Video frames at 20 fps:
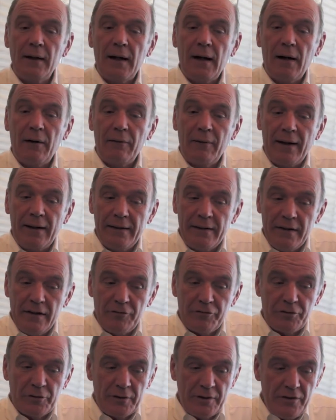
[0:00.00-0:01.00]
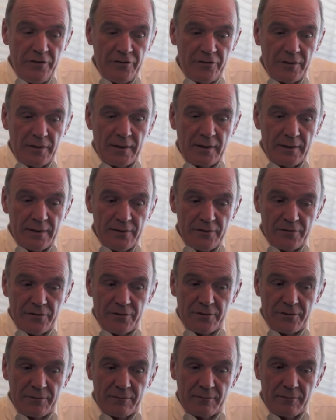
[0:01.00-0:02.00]
Our idea for this year
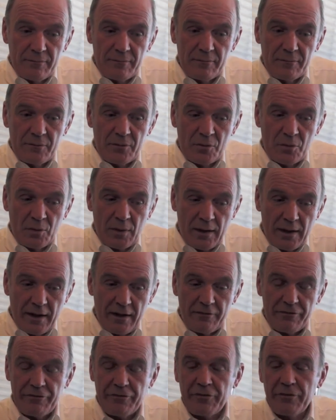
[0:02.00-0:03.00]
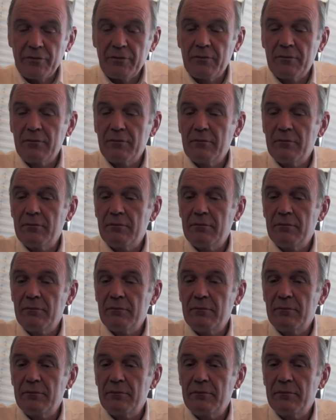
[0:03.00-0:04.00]
is to have
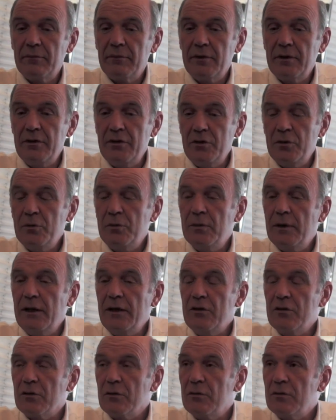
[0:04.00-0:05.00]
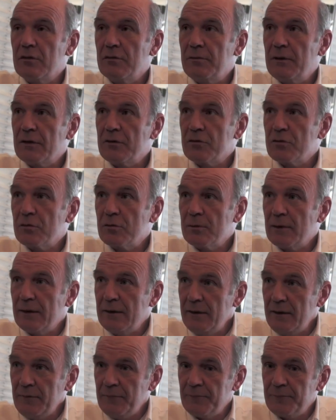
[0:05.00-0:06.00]
the new e-tron Quattro
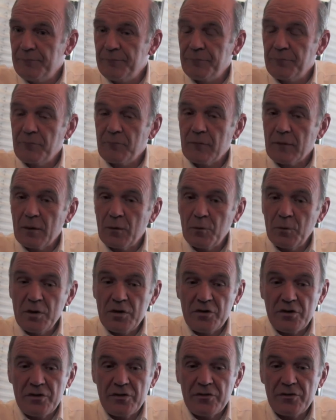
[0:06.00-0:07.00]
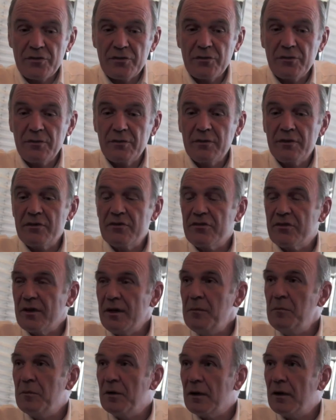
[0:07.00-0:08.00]
running, which is the
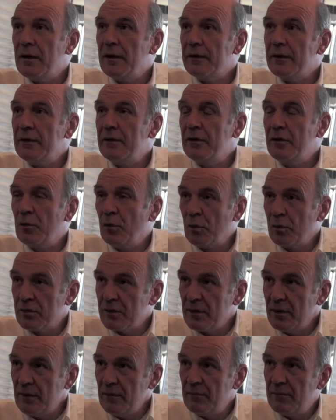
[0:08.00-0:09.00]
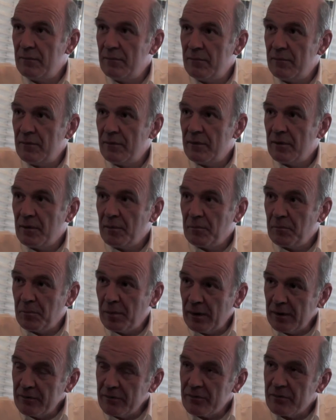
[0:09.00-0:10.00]
same car than the Ultra,
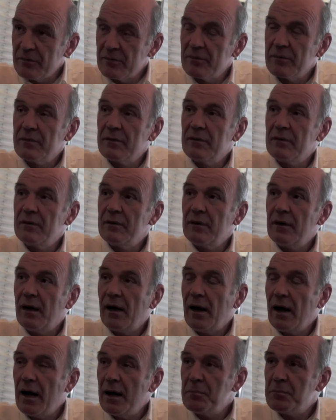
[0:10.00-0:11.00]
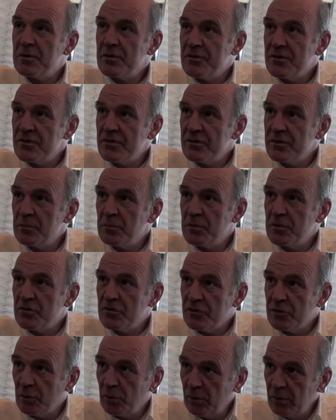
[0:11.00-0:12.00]
but a hybrid system
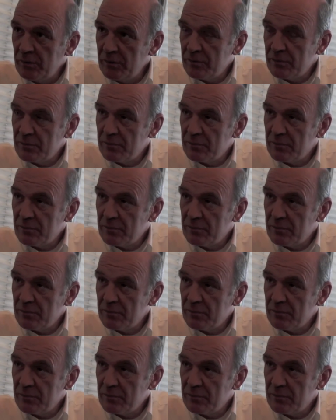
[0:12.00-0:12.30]
installed.